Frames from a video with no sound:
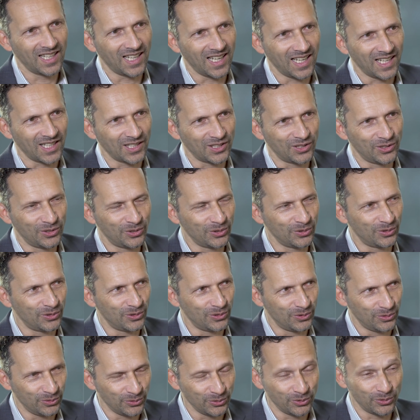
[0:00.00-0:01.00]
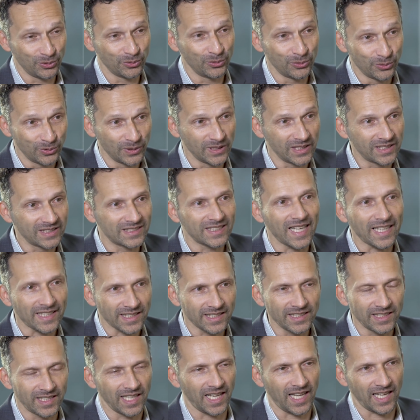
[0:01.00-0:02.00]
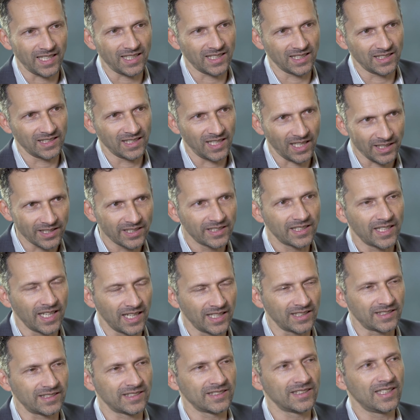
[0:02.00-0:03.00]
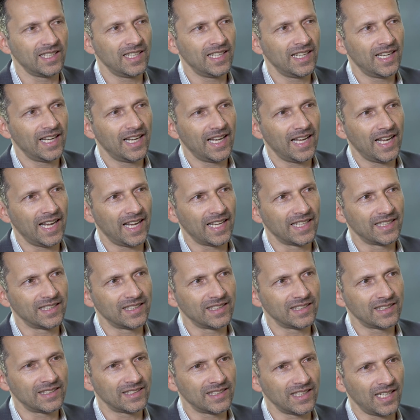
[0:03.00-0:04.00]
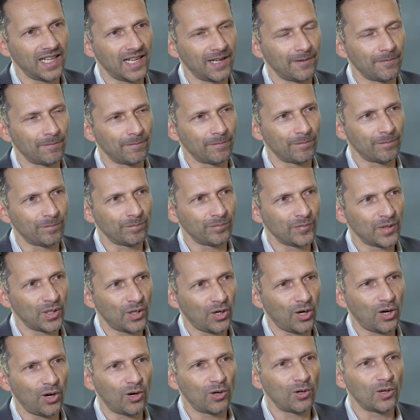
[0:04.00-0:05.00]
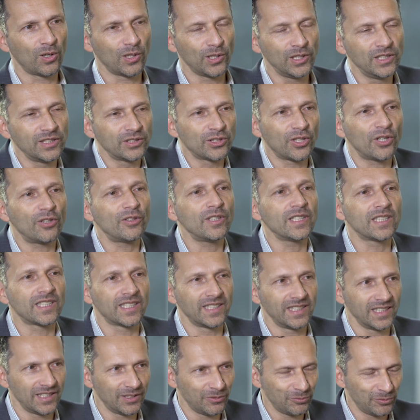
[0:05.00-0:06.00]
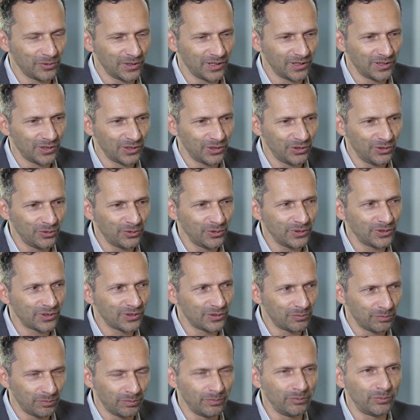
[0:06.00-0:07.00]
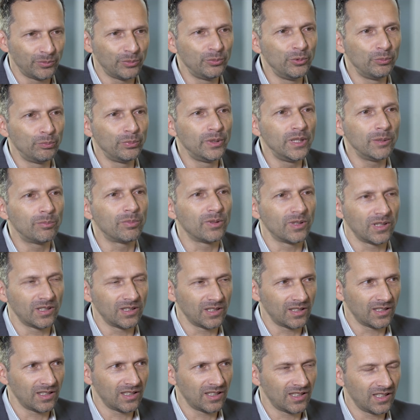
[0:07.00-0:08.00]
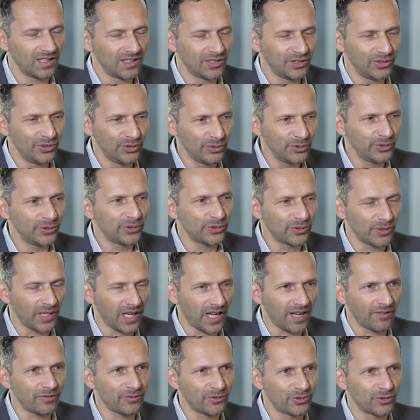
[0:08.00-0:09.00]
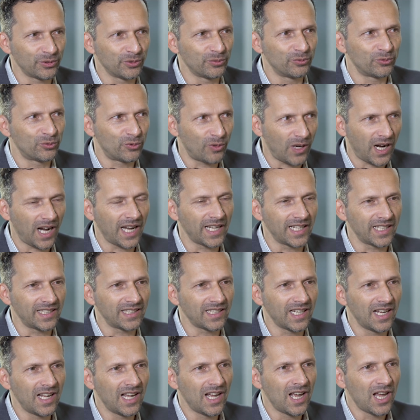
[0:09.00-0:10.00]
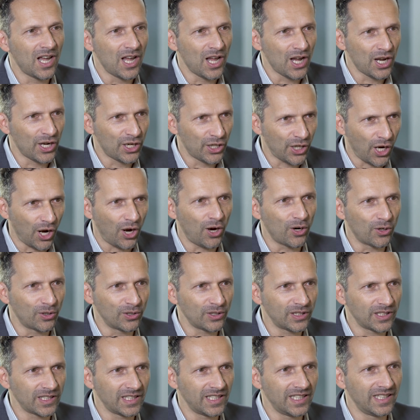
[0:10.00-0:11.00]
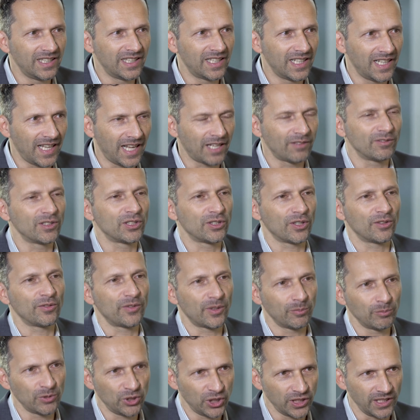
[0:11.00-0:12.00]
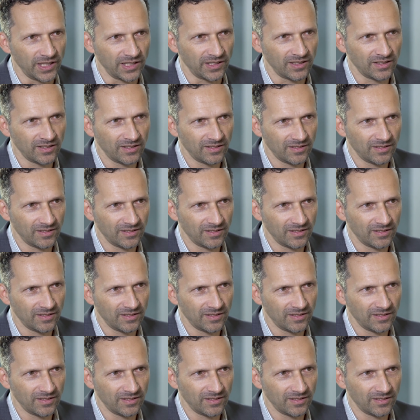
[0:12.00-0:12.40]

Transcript: uh, to, to do exactly that and nothing else. And um, or historically, we used, people used to have to write code in the language of the machine.